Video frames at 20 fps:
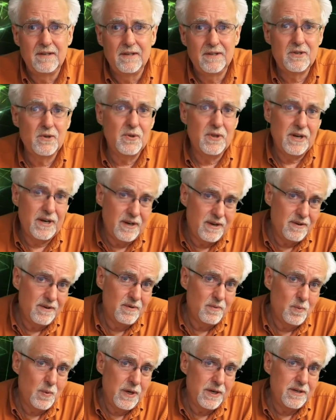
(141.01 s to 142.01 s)
so that it
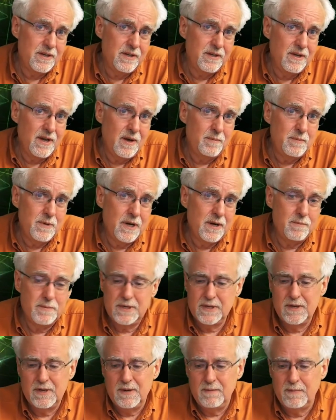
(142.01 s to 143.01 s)
went to
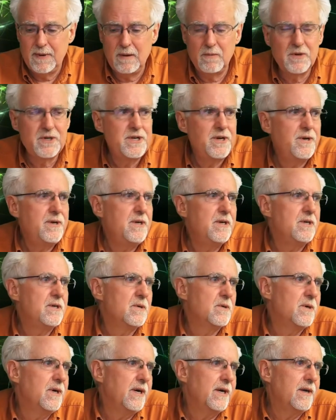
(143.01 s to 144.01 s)
nums. But I want to show you a
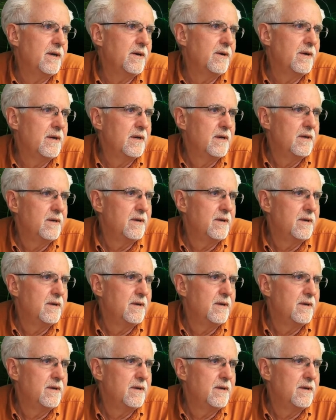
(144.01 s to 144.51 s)
trick.